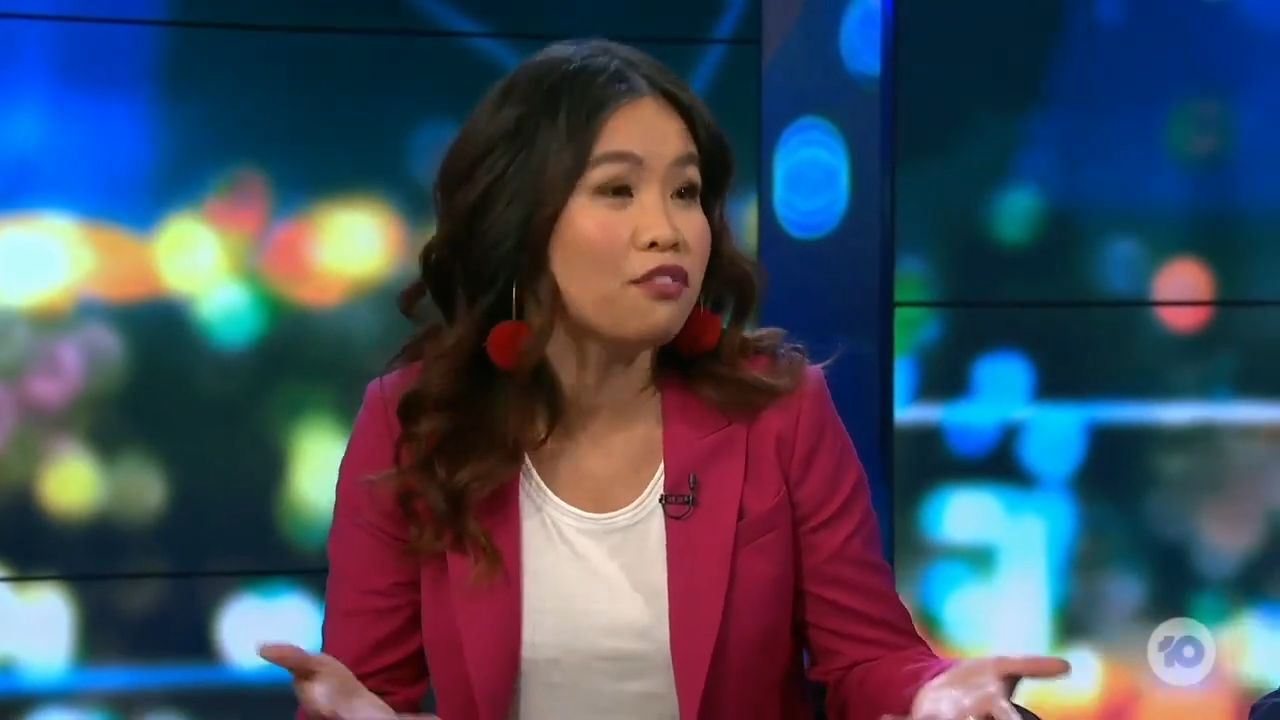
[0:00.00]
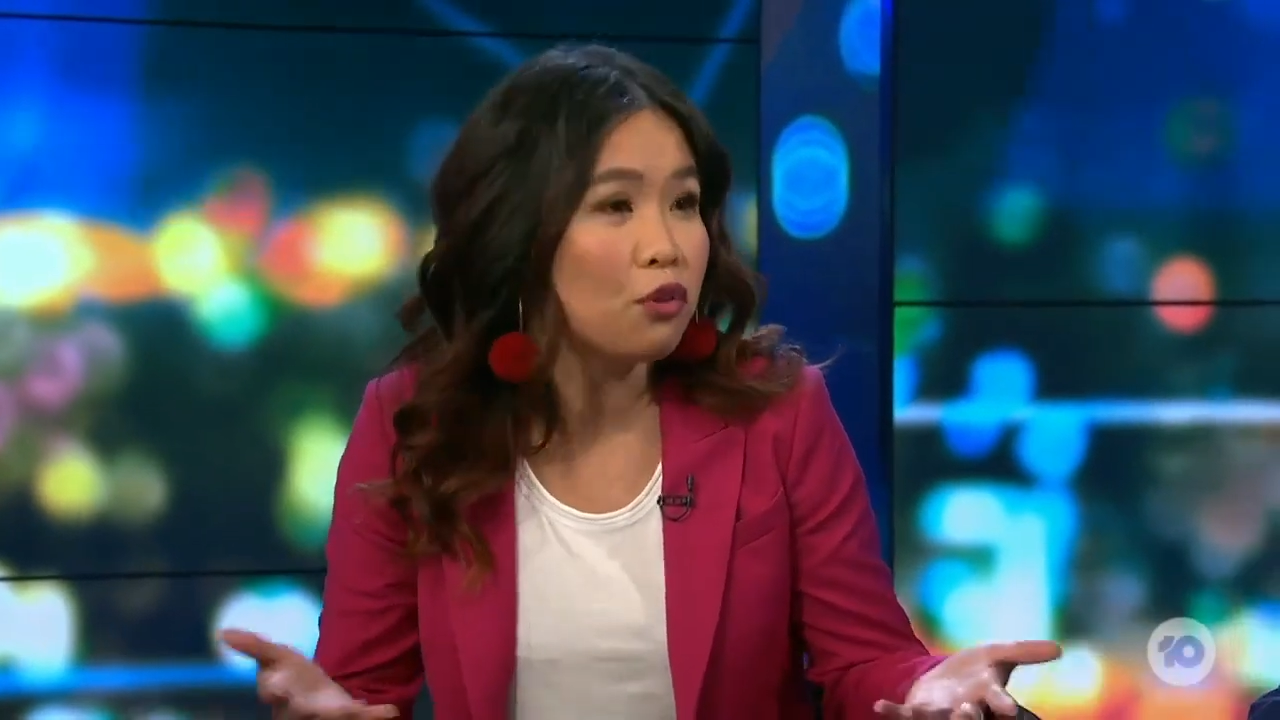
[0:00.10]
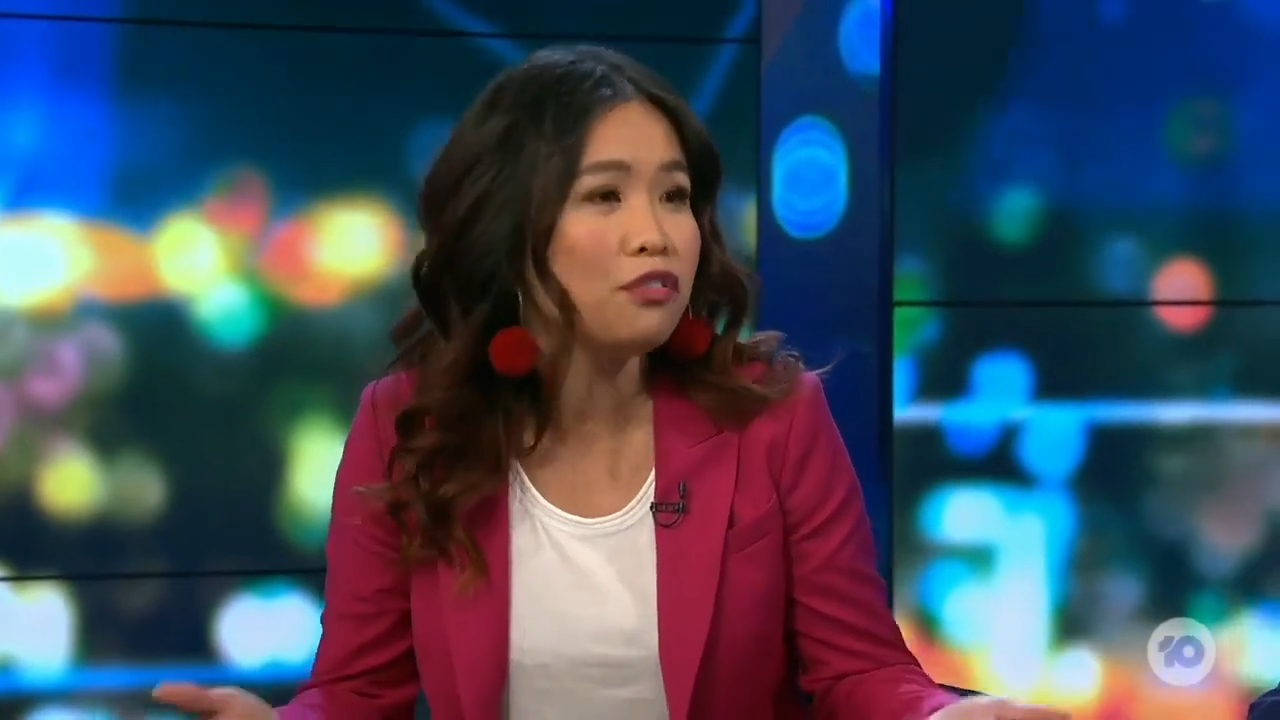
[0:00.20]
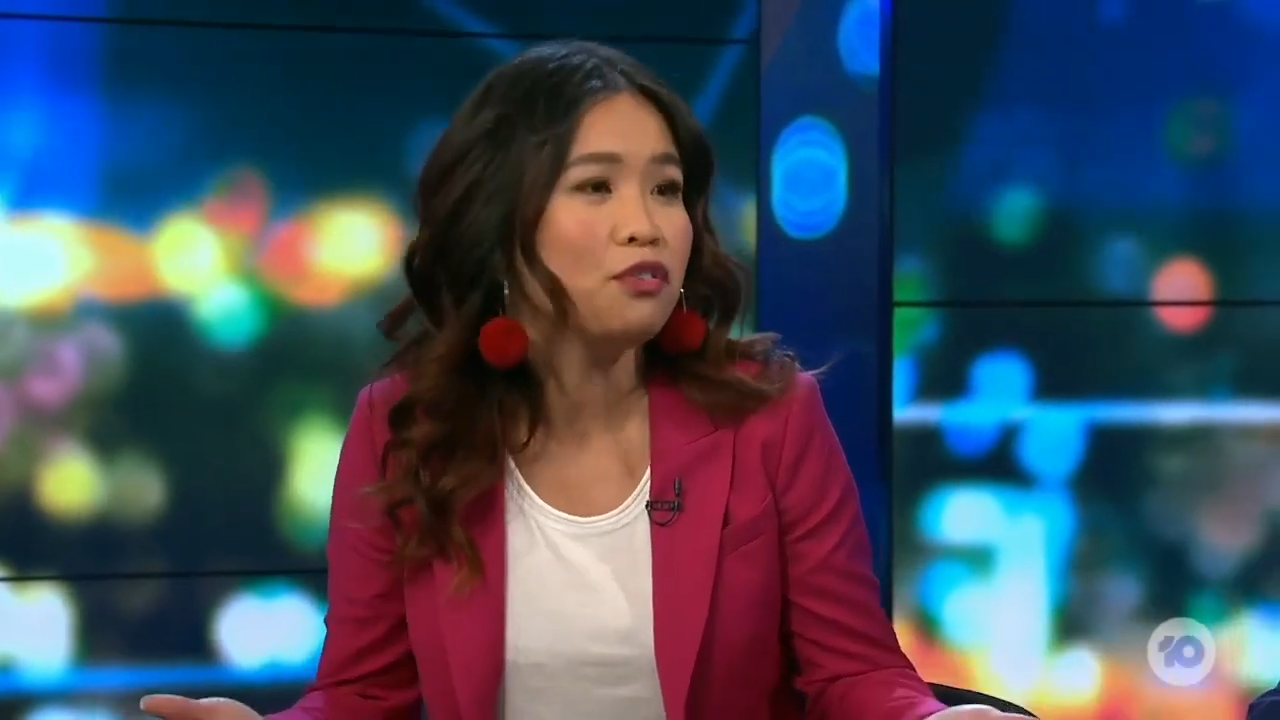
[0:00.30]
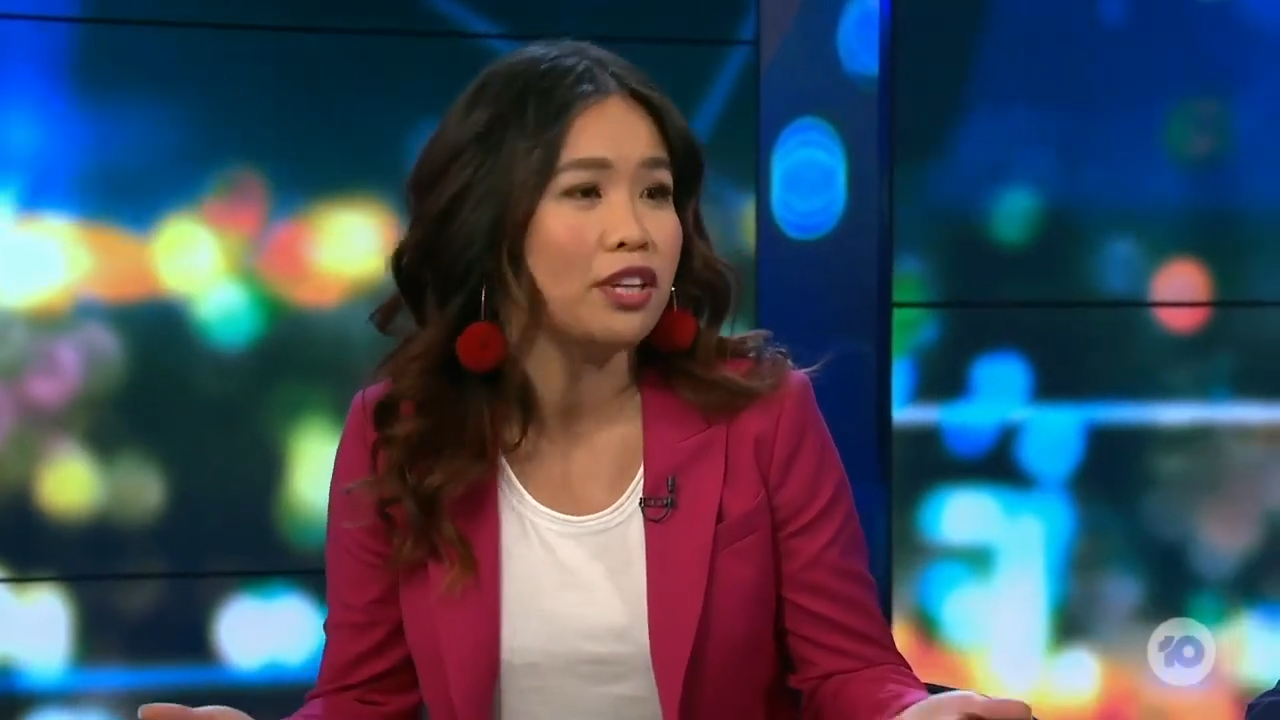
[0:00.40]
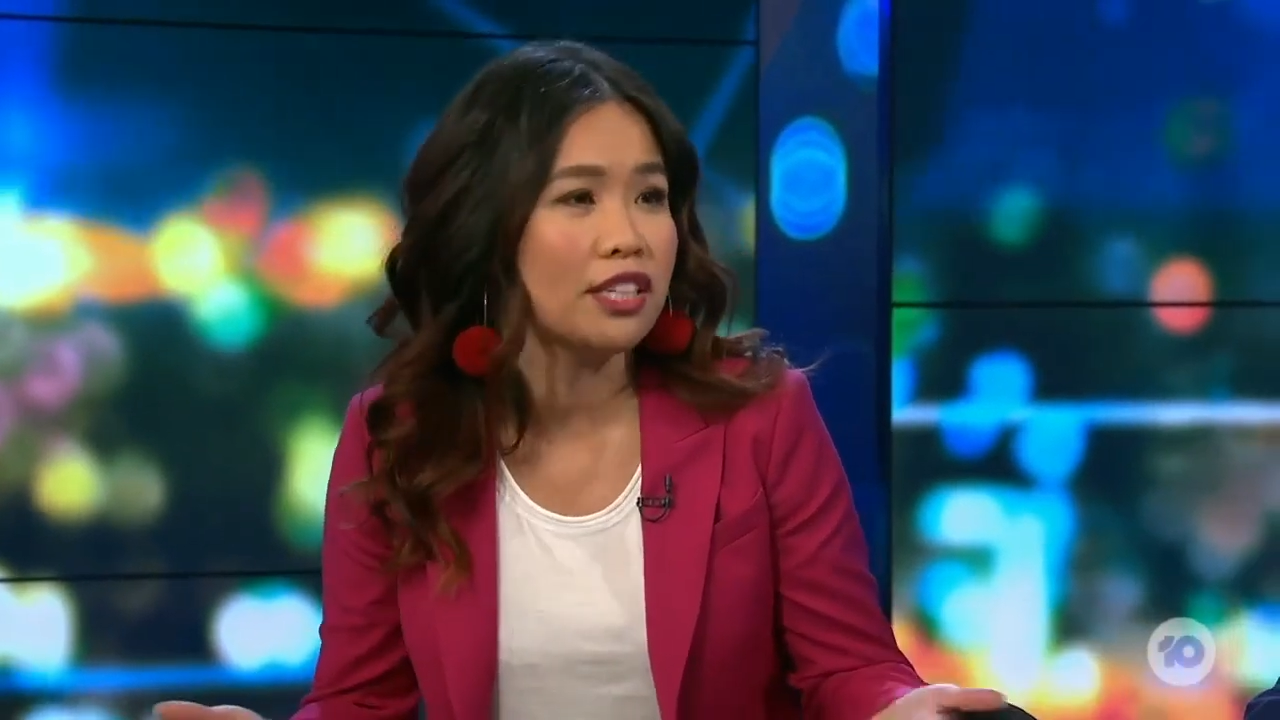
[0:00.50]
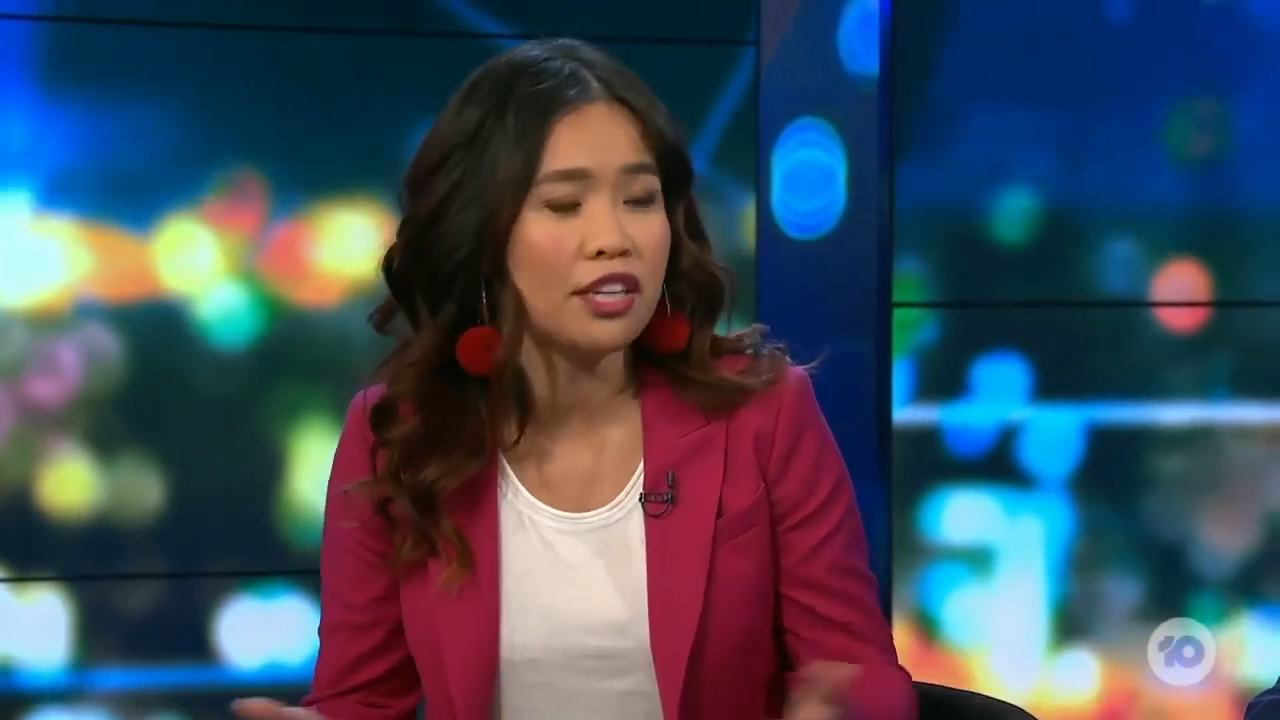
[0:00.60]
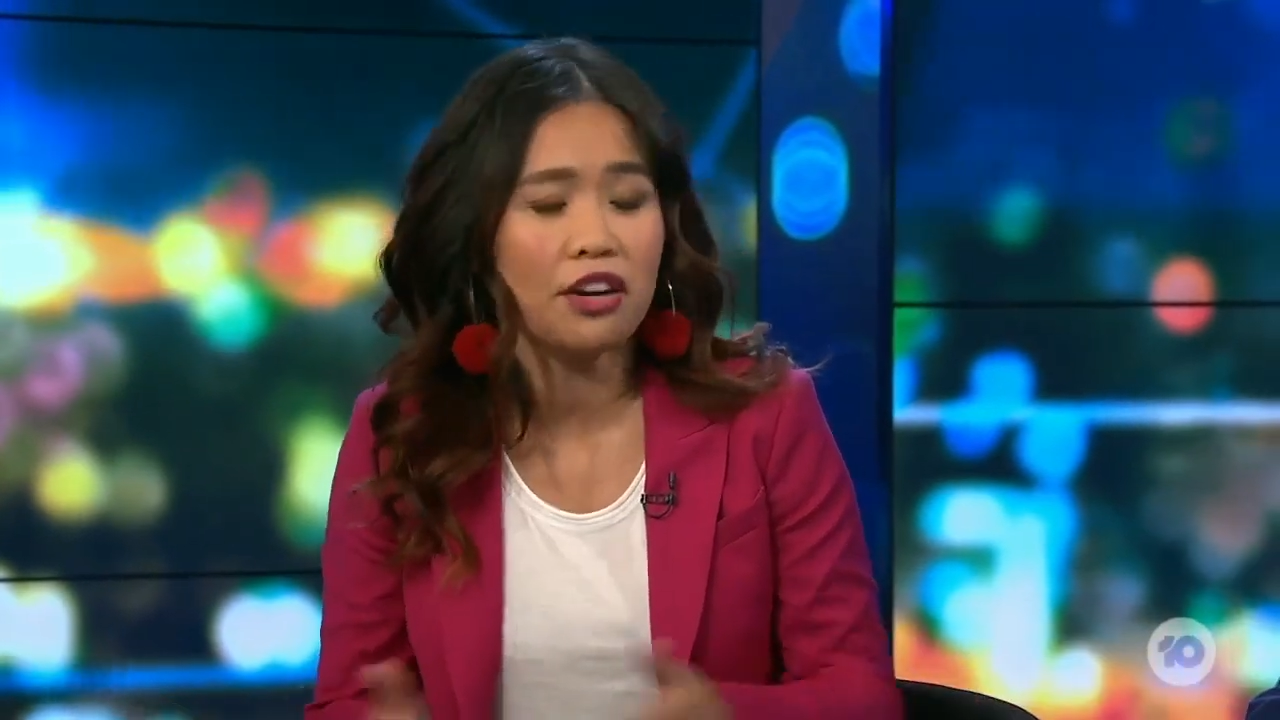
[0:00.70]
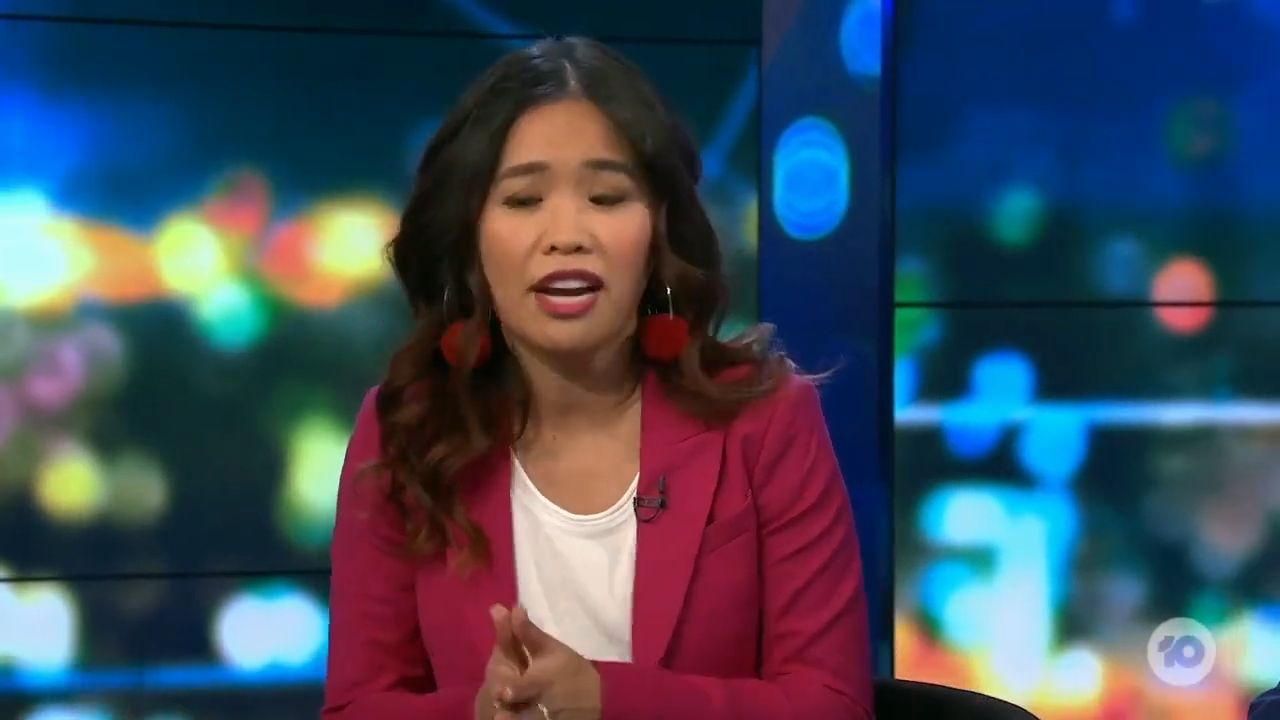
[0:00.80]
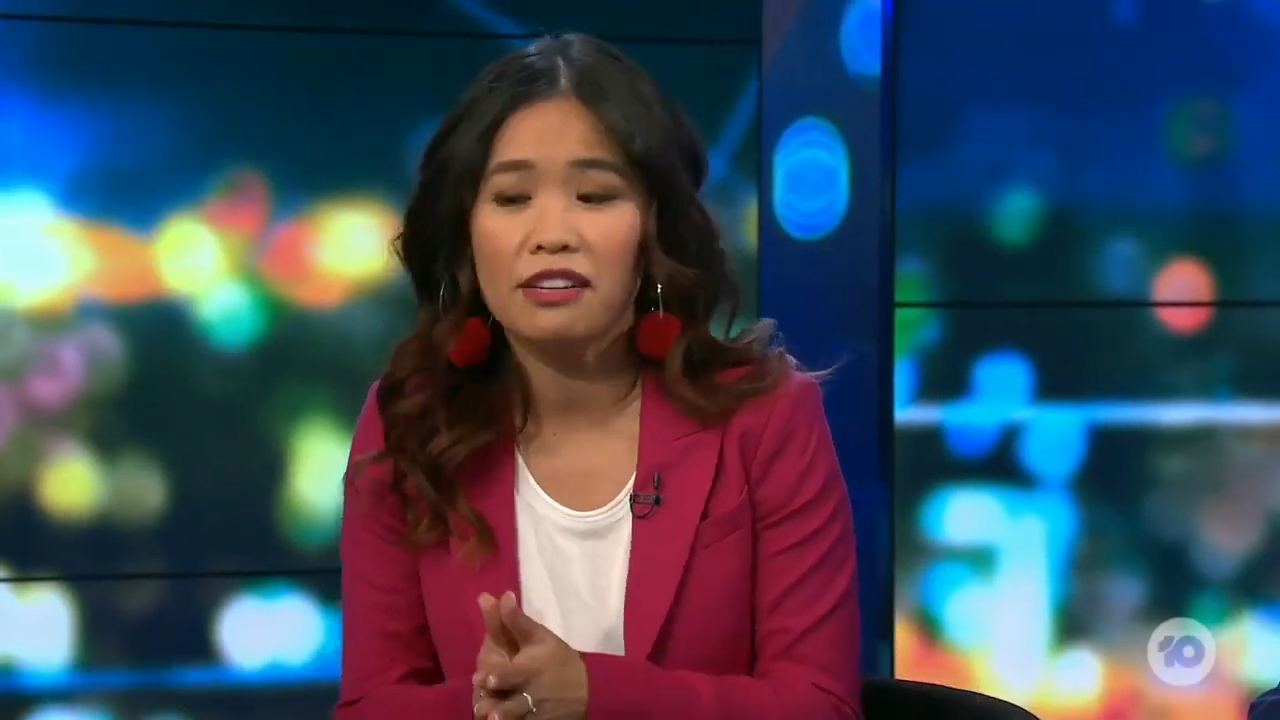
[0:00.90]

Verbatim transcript: ended 44 years ago,